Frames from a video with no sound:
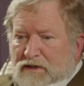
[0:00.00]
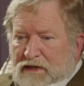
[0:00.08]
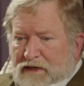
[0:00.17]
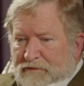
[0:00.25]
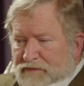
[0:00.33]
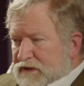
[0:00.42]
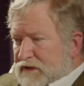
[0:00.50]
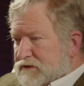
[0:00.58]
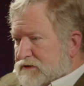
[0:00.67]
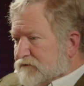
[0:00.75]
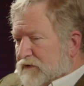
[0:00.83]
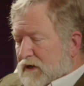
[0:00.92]

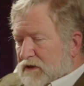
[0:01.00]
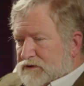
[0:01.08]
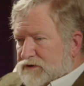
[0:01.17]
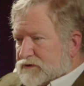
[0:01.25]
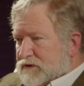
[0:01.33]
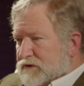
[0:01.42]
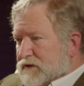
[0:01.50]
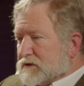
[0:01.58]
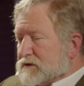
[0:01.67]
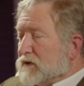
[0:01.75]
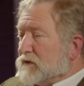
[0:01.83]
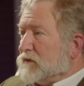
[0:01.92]
hypertensive, all sorts of things.